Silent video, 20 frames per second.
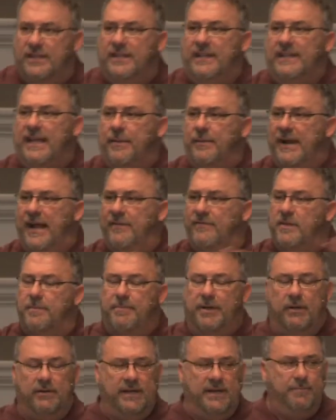that they would have the
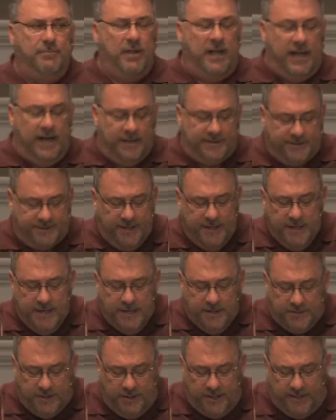building blocks
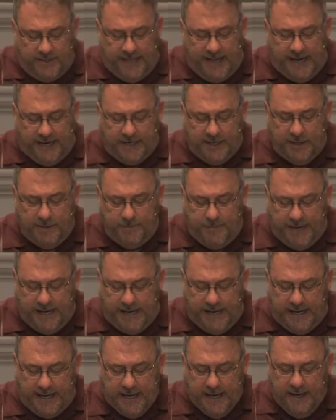so that they could
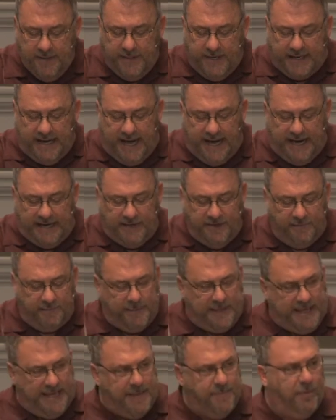be the kind of
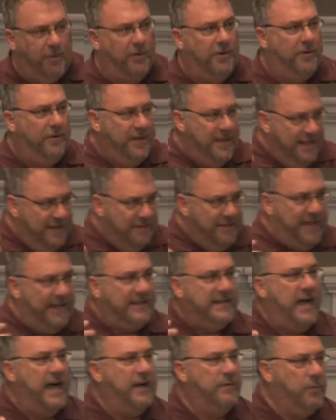people
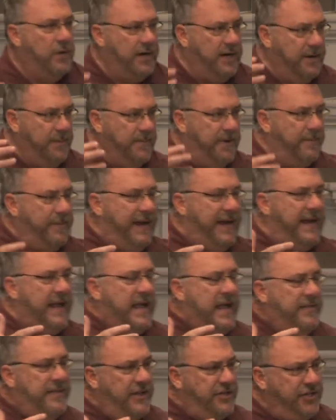that God wanted them to be,
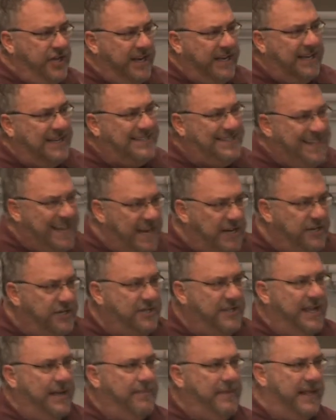that she could
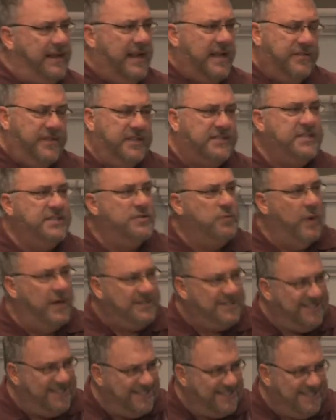teach them that this is
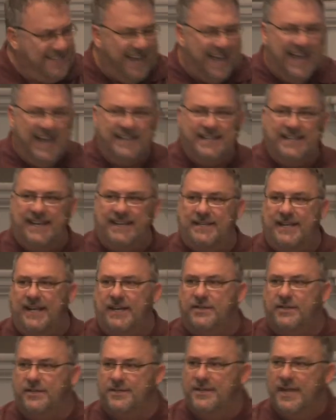what society
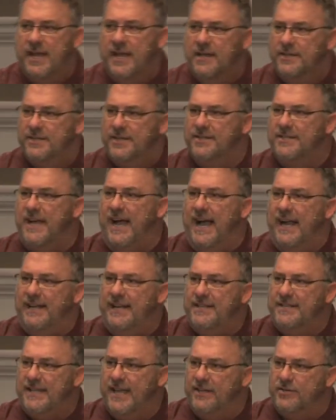teaches.
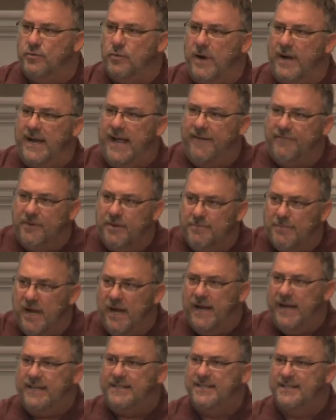Society says run after
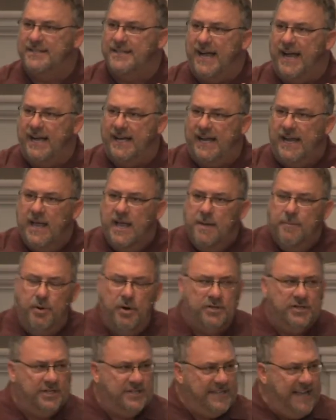money. Society
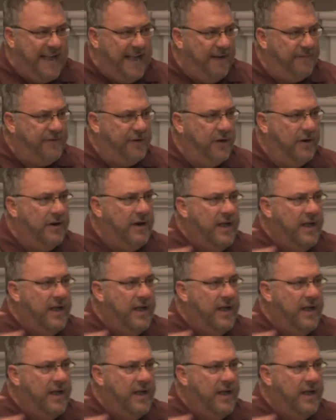pushes after,